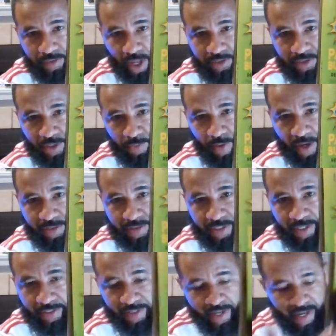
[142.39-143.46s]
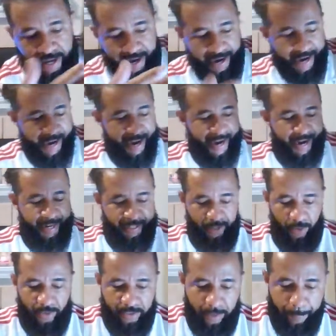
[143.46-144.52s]
That's the one thing.
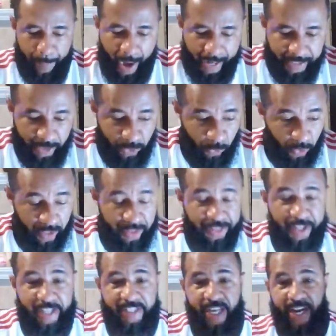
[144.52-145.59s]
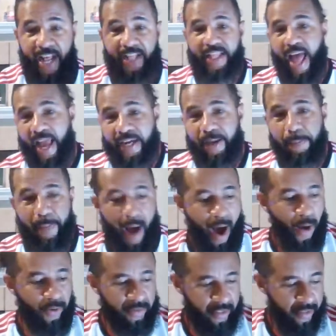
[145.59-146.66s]
And on the package, the one thing that I like
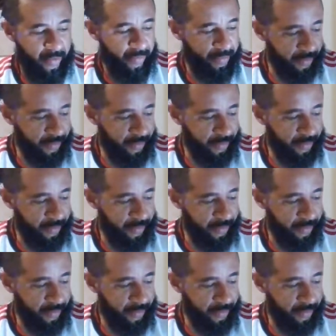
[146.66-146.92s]
about